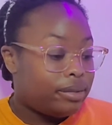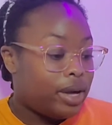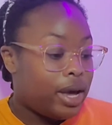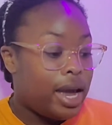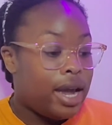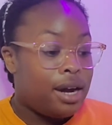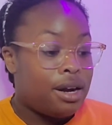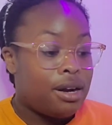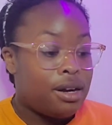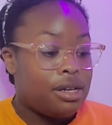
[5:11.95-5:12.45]

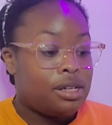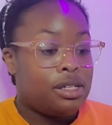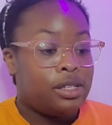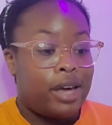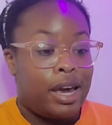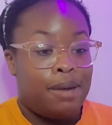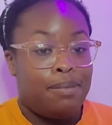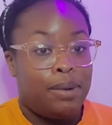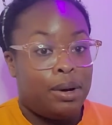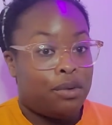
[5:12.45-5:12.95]
air
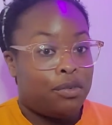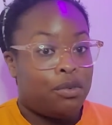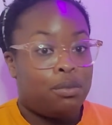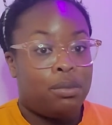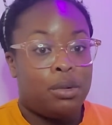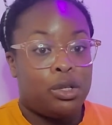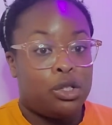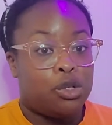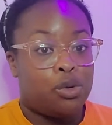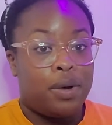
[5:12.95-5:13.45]
escaping from
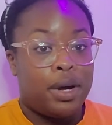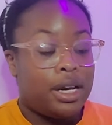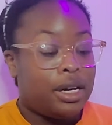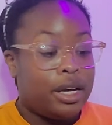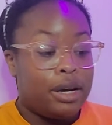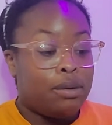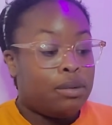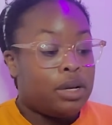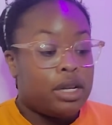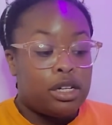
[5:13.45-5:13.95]
the joint.
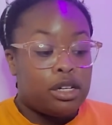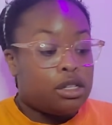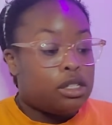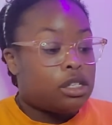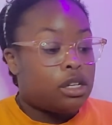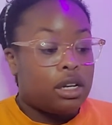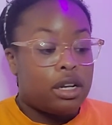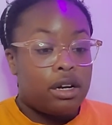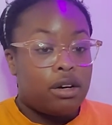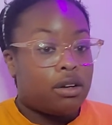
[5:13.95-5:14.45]
It's
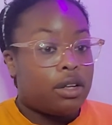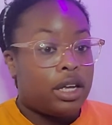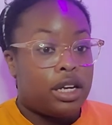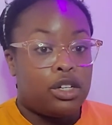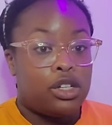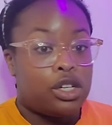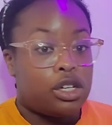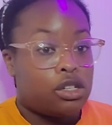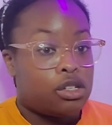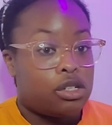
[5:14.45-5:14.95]
literally
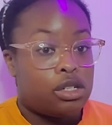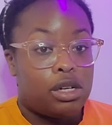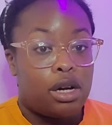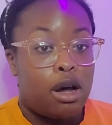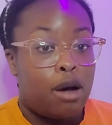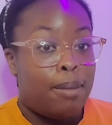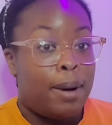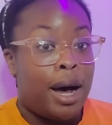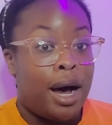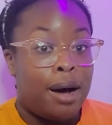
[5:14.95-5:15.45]
just
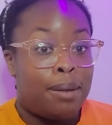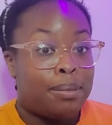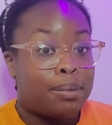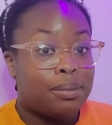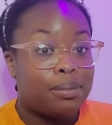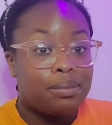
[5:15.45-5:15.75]
a pop.